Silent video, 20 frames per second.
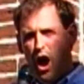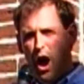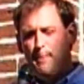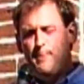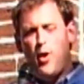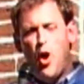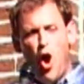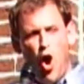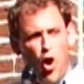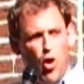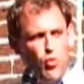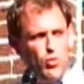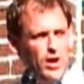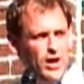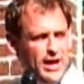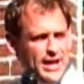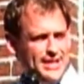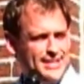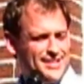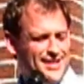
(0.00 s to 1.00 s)
A poll
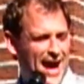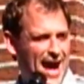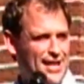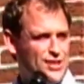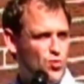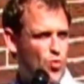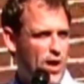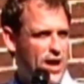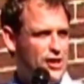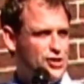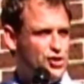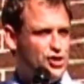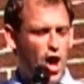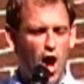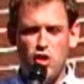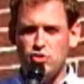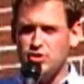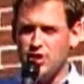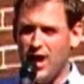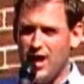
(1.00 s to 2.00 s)
released last week
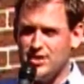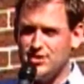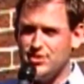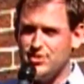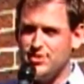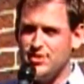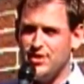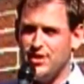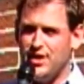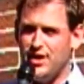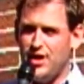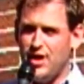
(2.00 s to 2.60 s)
shows us